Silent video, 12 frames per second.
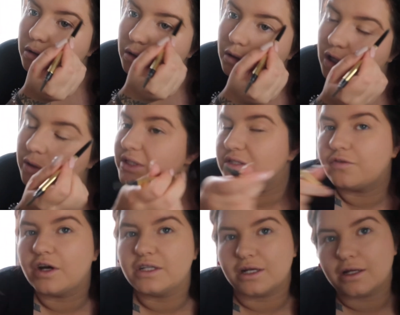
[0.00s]
I always
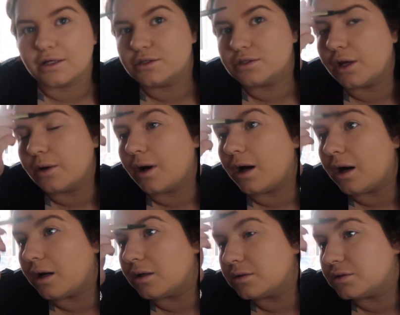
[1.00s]
find it like so
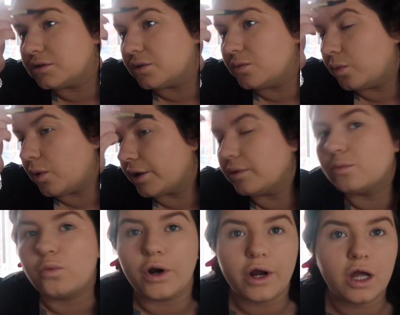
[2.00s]
hard to do one
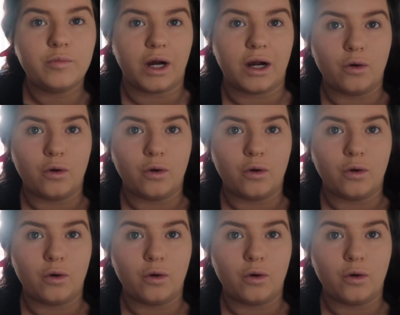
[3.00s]
eyebrow.